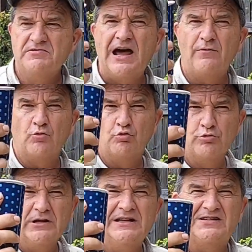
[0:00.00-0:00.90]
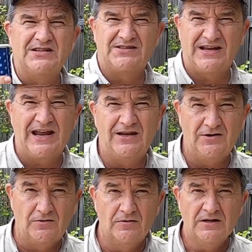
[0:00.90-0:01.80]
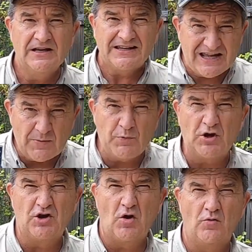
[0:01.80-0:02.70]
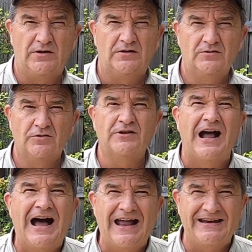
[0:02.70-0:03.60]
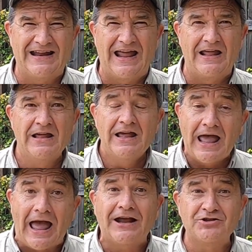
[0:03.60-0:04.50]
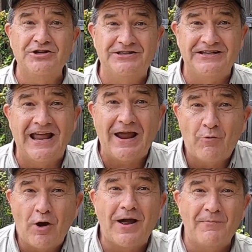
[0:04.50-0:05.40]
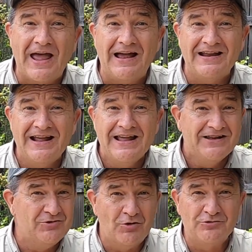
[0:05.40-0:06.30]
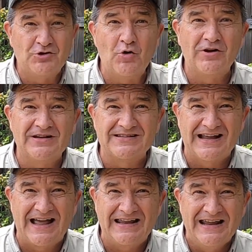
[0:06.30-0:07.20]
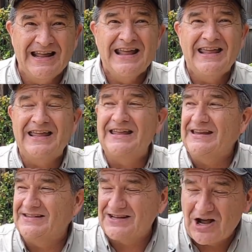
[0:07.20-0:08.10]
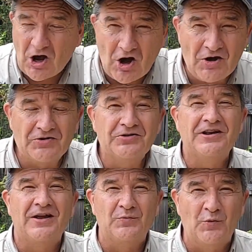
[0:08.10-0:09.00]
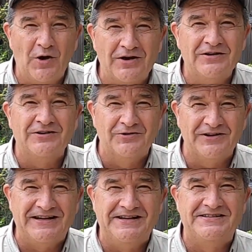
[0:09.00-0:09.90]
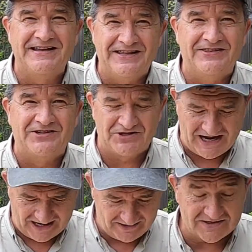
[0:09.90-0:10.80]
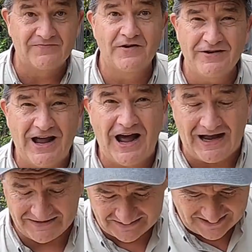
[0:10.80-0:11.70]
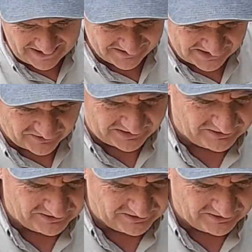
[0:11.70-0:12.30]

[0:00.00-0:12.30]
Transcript: That would really sustain you, keep you going during a hot day. Actually, today where I'm at, no joking aside, it is 101 degrees in the shade. It's very hot today in South